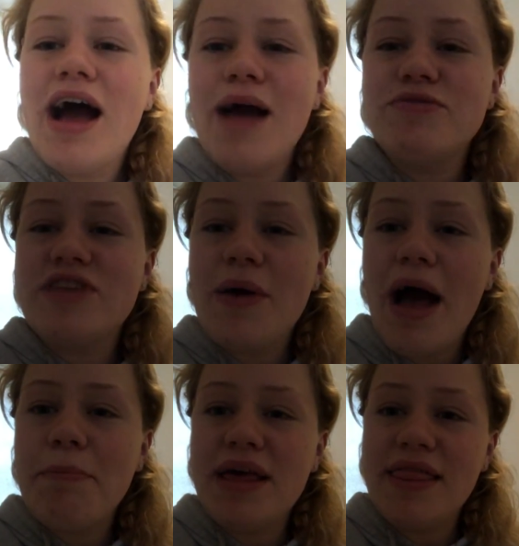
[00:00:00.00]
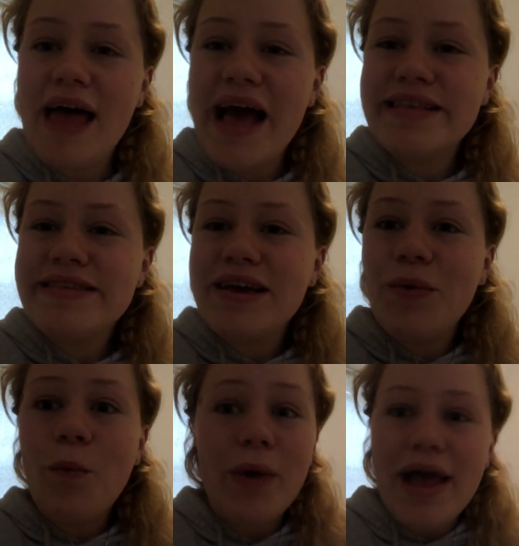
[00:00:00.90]
I'm so happy that
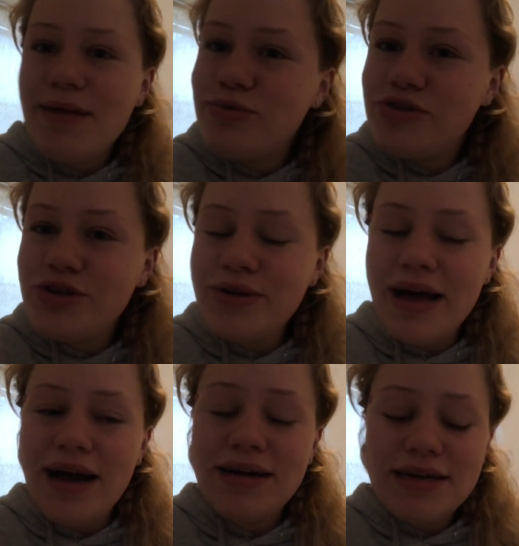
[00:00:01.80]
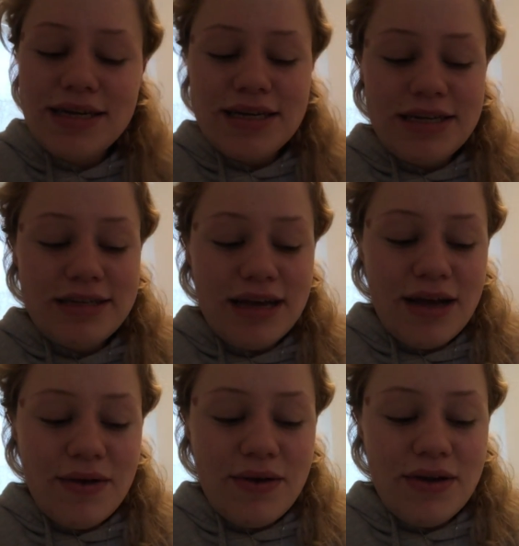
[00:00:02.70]
we're able to do that
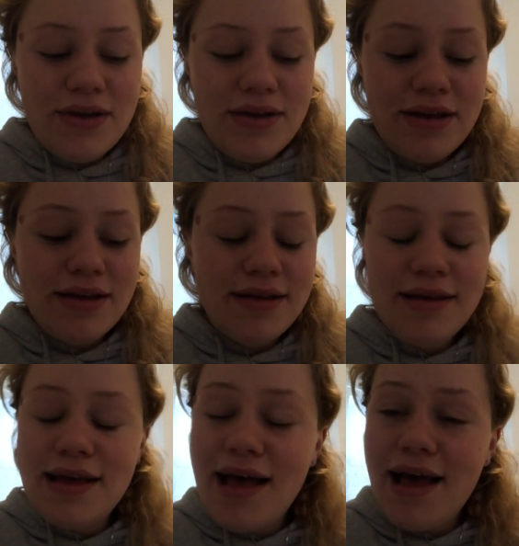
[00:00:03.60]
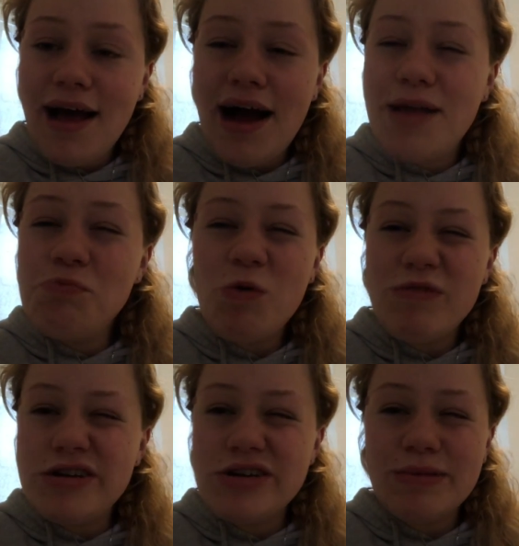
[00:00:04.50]
so yeah I'm not
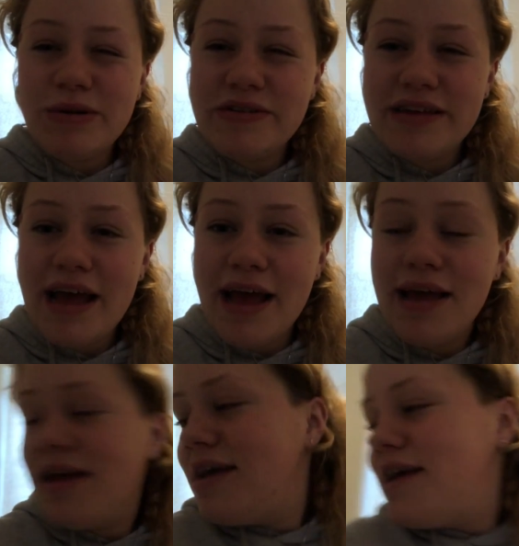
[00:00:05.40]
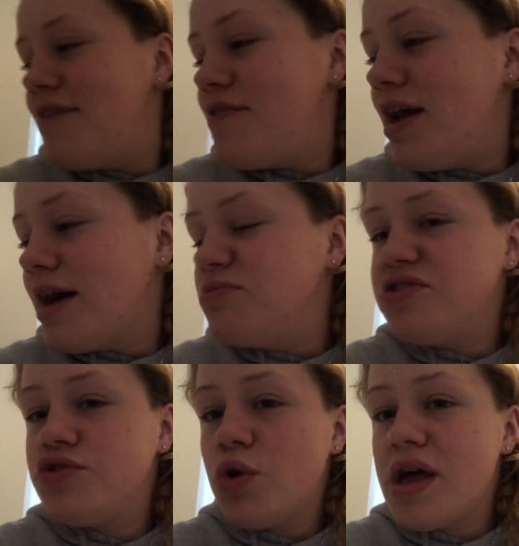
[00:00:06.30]
really doing much today I feel like I'm
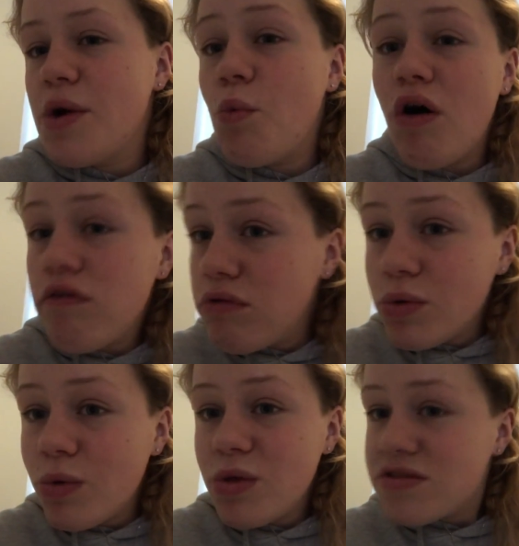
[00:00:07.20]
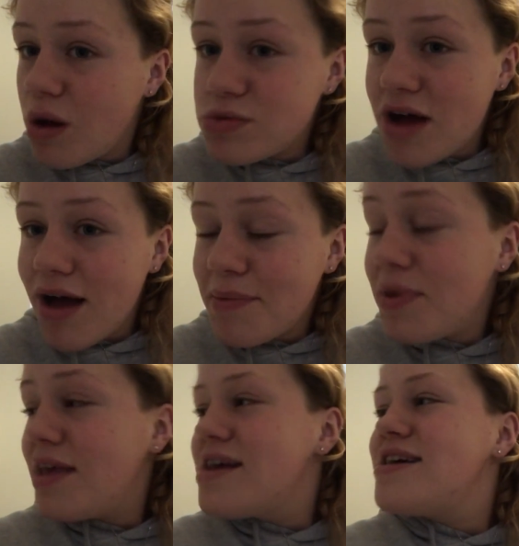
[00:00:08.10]
just talking waffle this whole time
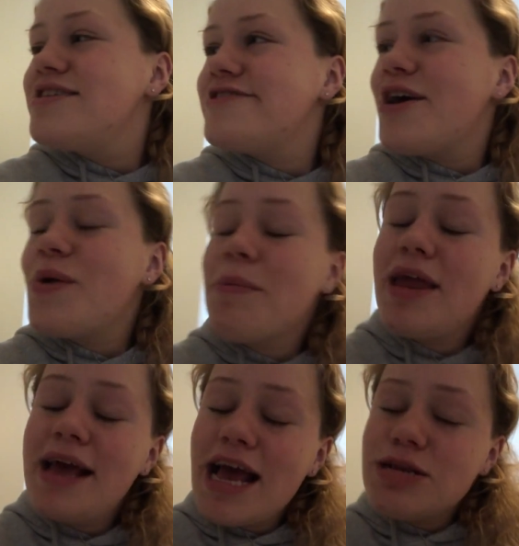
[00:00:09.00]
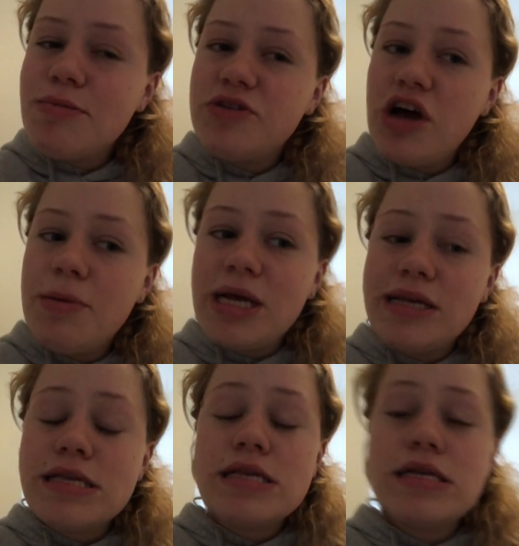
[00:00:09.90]
so I'm gonna get into my
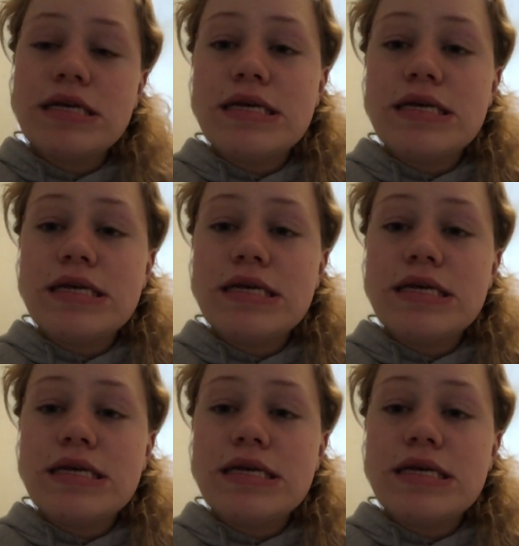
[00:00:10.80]
pajamas